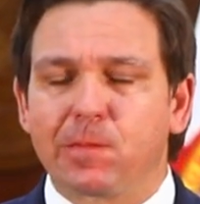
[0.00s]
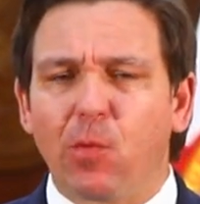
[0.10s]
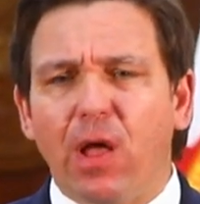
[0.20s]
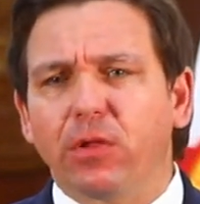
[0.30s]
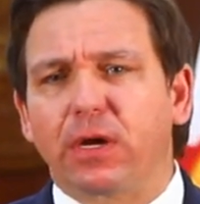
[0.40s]

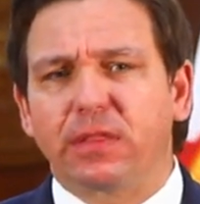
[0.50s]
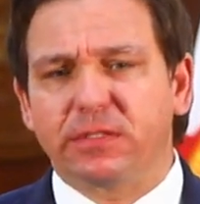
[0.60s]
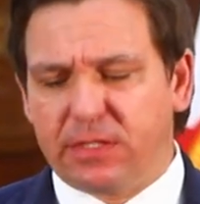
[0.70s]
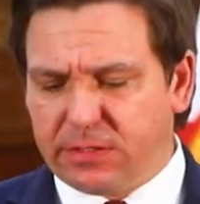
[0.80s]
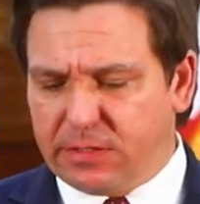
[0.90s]
Well, look,
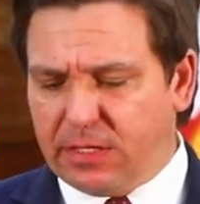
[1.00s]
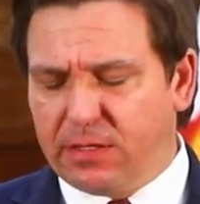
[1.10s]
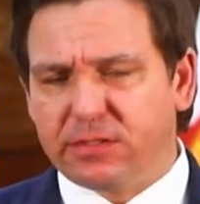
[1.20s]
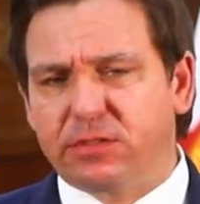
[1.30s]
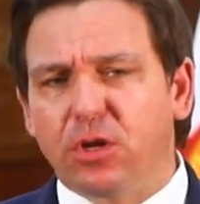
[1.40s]
this, this,
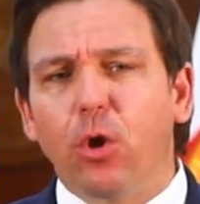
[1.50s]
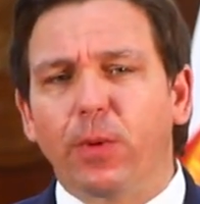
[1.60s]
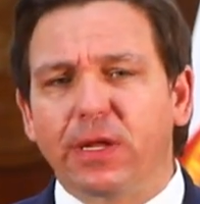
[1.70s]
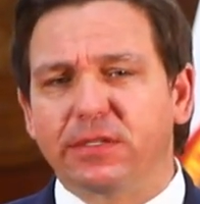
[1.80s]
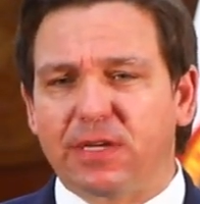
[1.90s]
this,
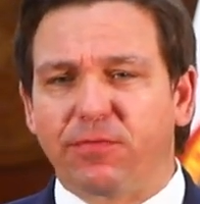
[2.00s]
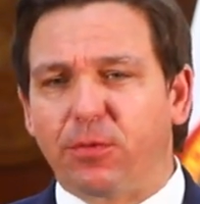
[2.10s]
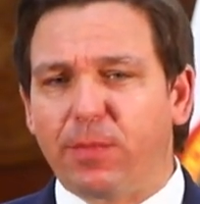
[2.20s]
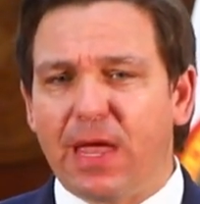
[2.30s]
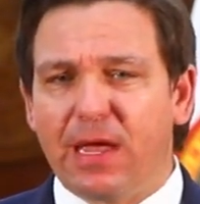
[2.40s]
nobody has
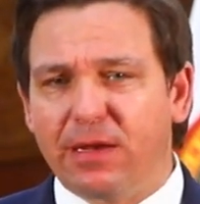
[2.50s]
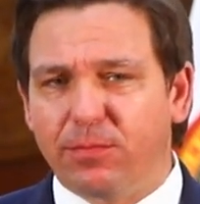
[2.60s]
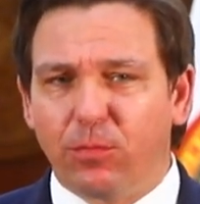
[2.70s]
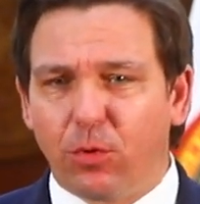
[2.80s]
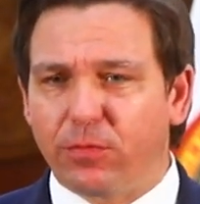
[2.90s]
ever
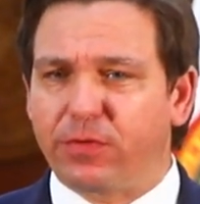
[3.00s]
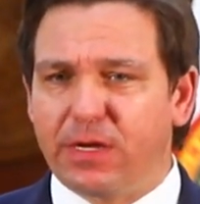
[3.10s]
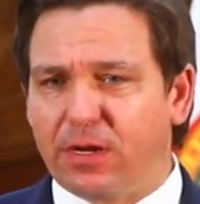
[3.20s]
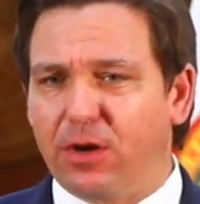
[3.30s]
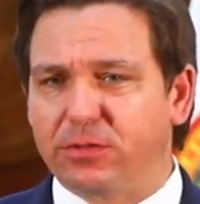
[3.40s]
made more
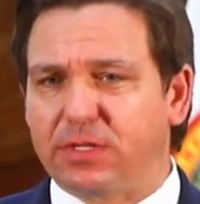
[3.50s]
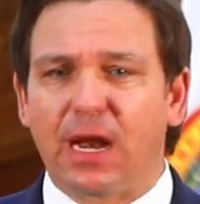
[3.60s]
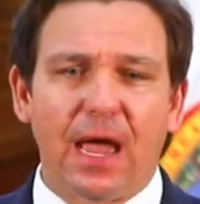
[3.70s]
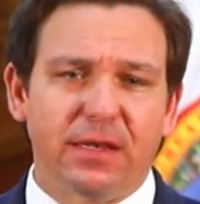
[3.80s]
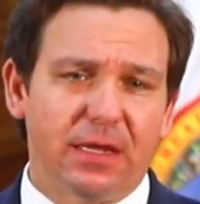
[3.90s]
vetoes
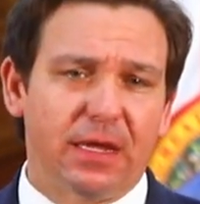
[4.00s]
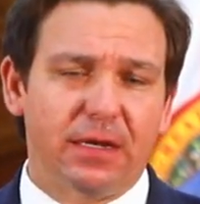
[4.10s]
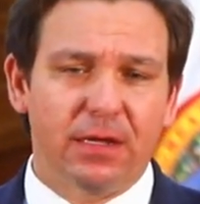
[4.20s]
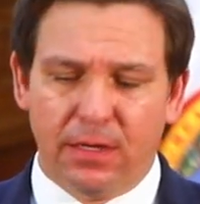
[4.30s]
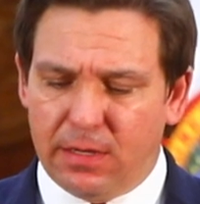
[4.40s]
than I
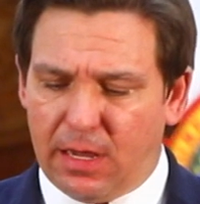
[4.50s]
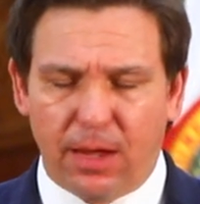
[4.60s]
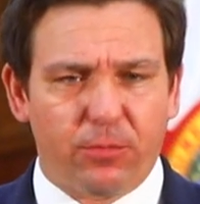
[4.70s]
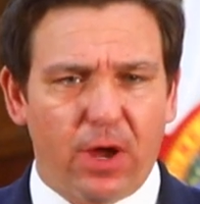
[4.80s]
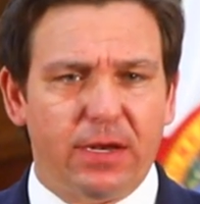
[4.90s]
did
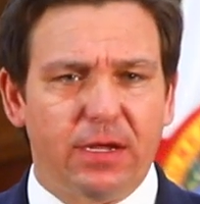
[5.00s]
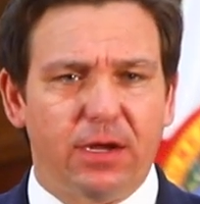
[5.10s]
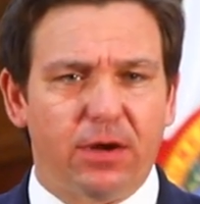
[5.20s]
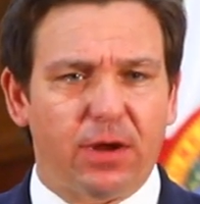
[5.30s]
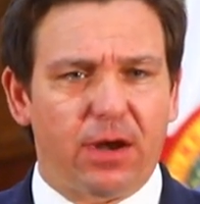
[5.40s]
um, right
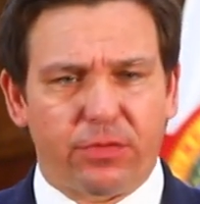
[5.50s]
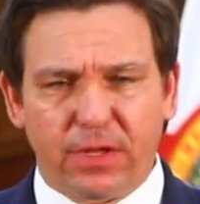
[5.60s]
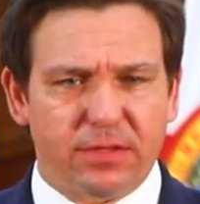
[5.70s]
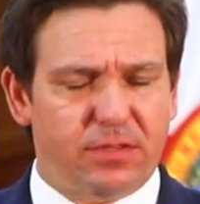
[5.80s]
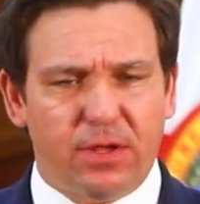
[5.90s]
here. I don't
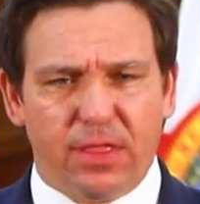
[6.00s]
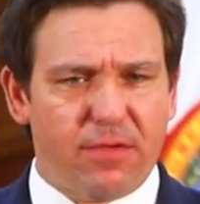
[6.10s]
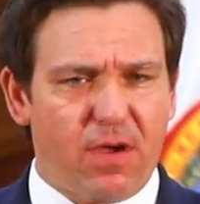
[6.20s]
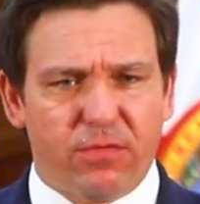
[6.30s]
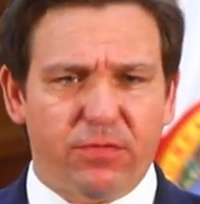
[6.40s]
think it's, they,
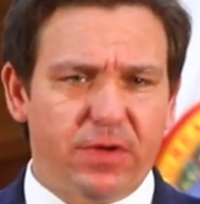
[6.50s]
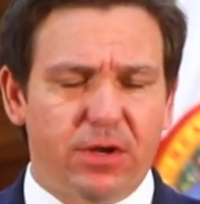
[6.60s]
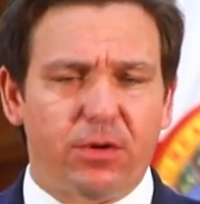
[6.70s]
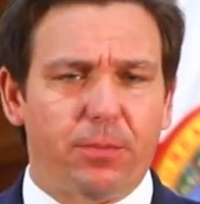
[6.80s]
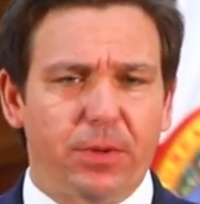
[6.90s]
have ever
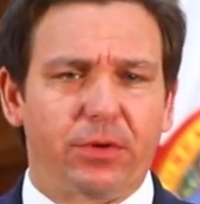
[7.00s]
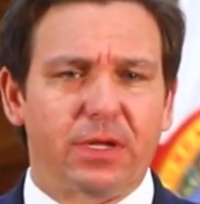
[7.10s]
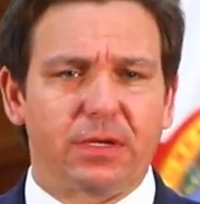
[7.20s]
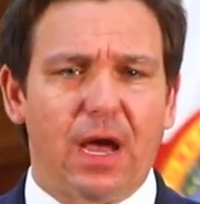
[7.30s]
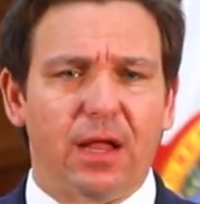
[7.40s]
vetoed a
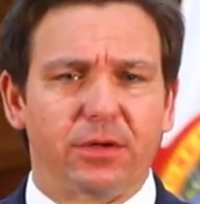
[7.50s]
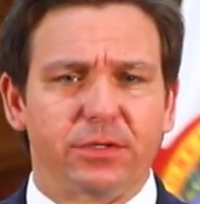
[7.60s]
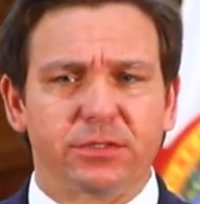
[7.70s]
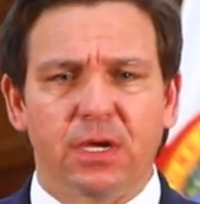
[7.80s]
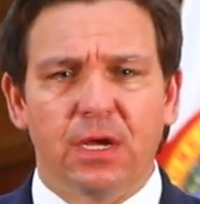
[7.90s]
billion
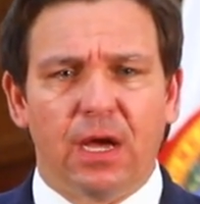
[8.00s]
dollars.